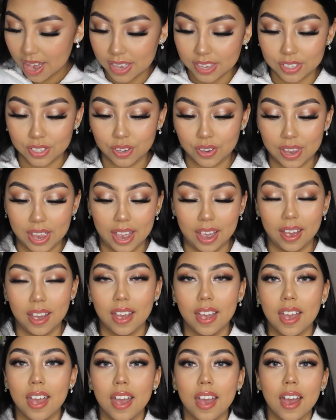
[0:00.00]
So yeah,
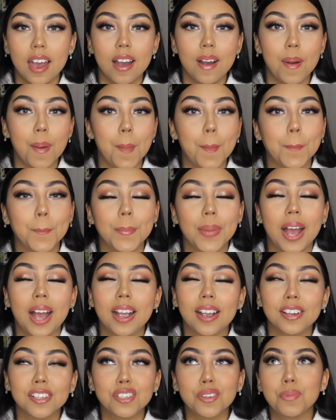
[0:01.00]

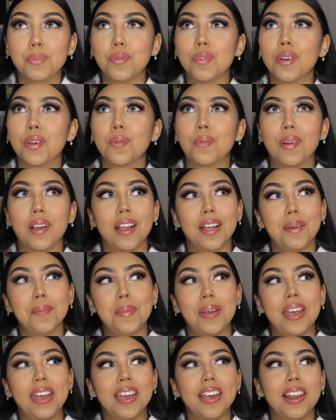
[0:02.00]
I got to a point where in
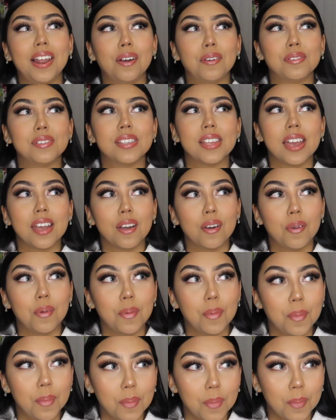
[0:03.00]
my head I was like,
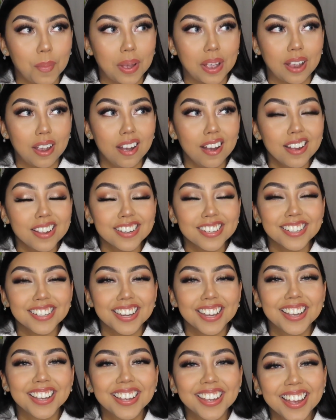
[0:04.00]
oh my gosh,
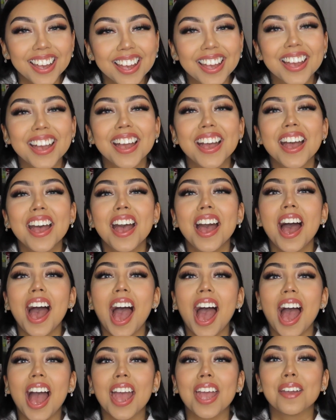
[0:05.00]

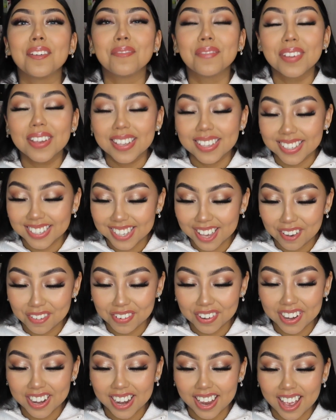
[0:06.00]
I am
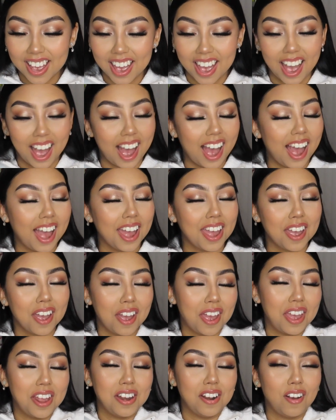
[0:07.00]
suffering.
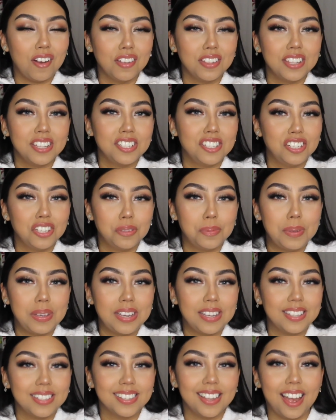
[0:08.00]
And all this just
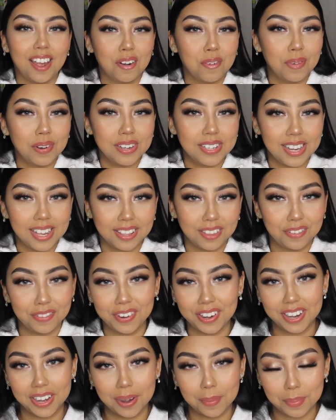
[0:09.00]
because I don't want to take the
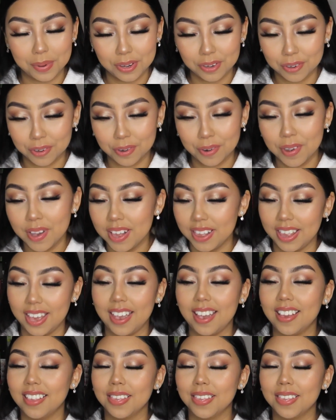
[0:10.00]
freaking epidural. Like,